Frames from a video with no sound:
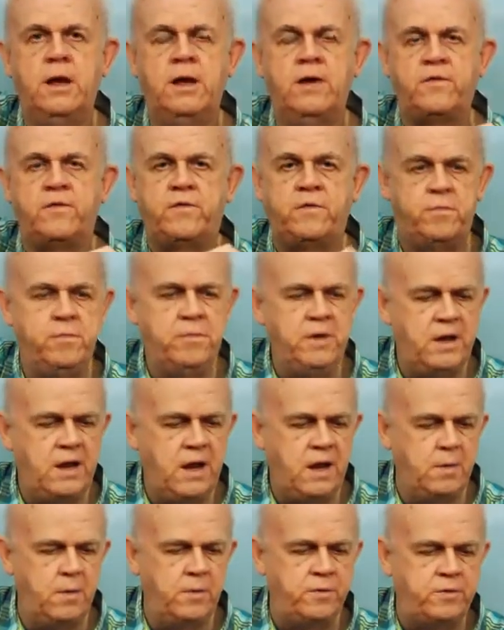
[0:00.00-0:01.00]
Is being
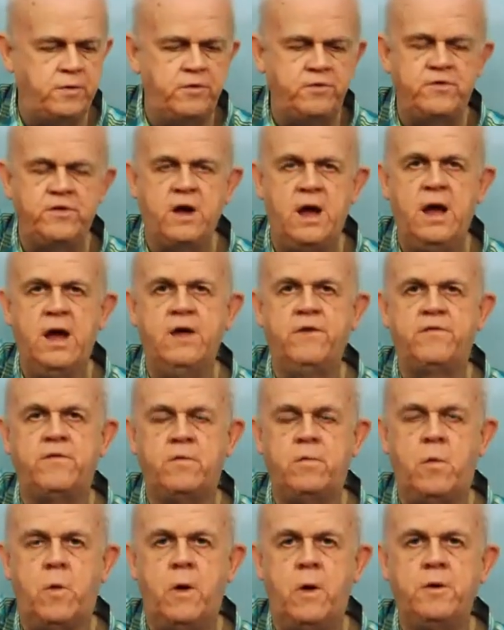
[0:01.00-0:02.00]
able to change
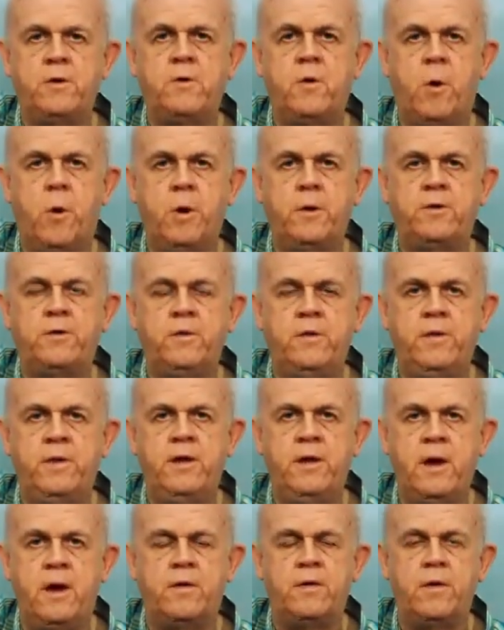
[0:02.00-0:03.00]
from one chord to
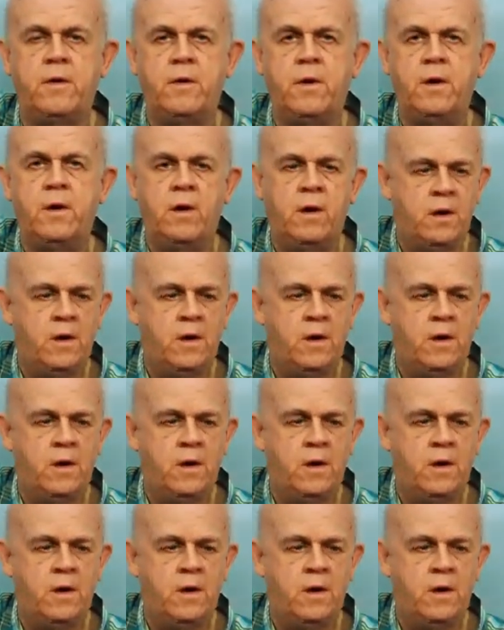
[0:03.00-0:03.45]
the other